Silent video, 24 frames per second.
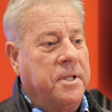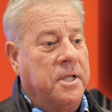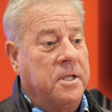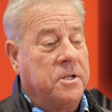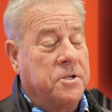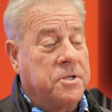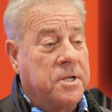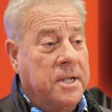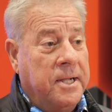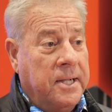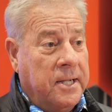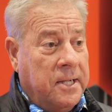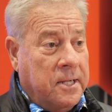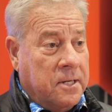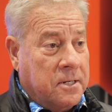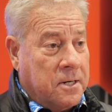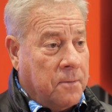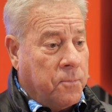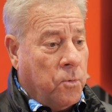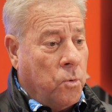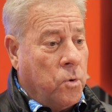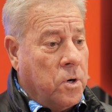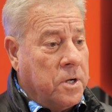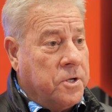is
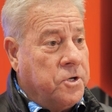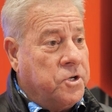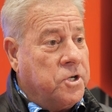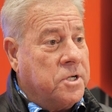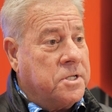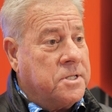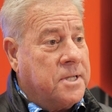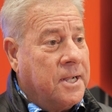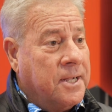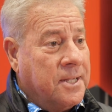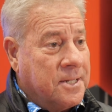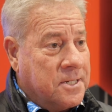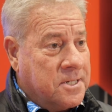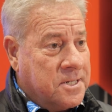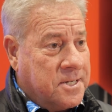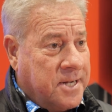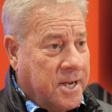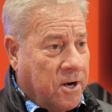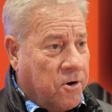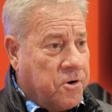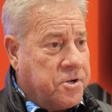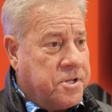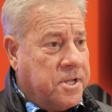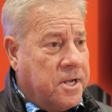number one, just
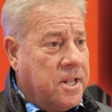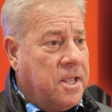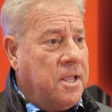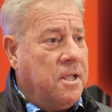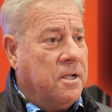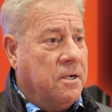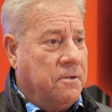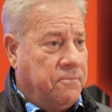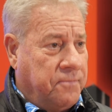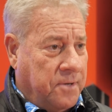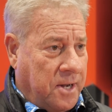scarcity of